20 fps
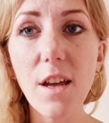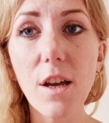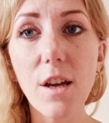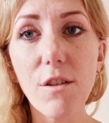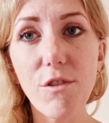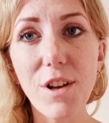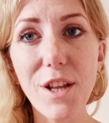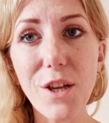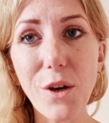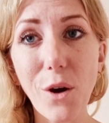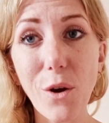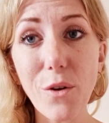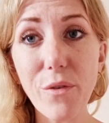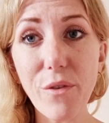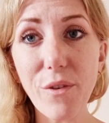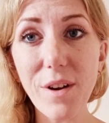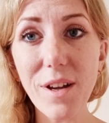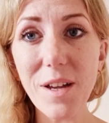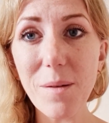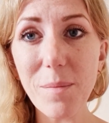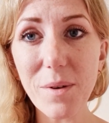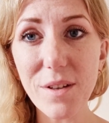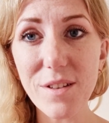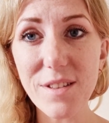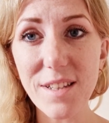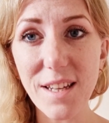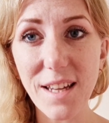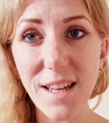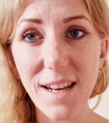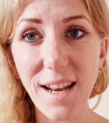really go for it,
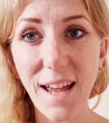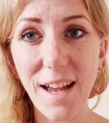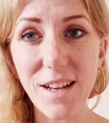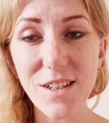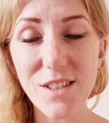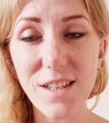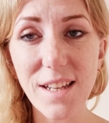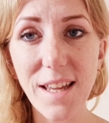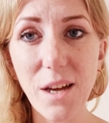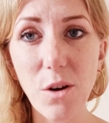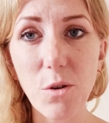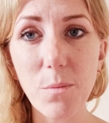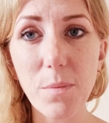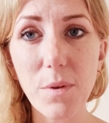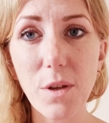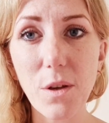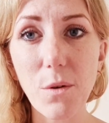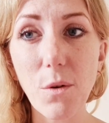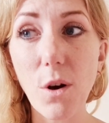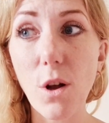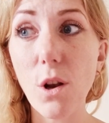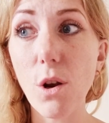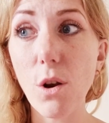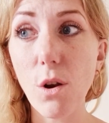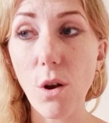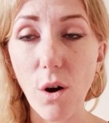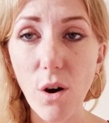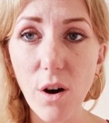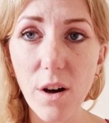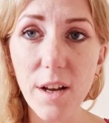because it can actually help you a
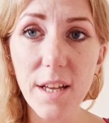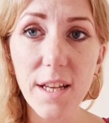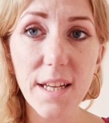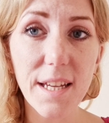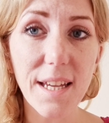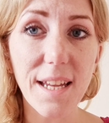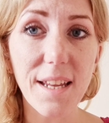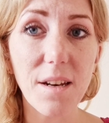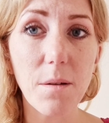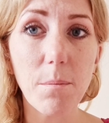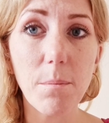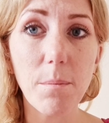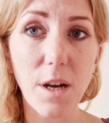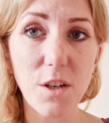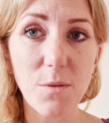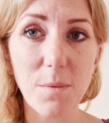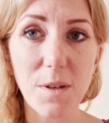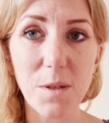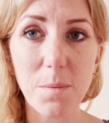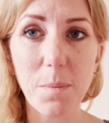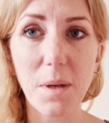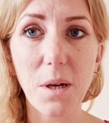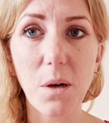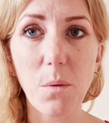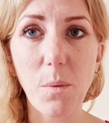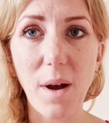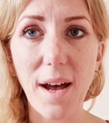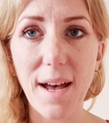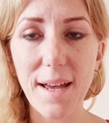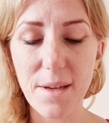lot in a much, much bigger
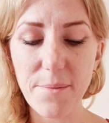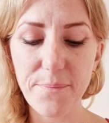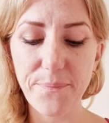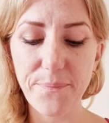way.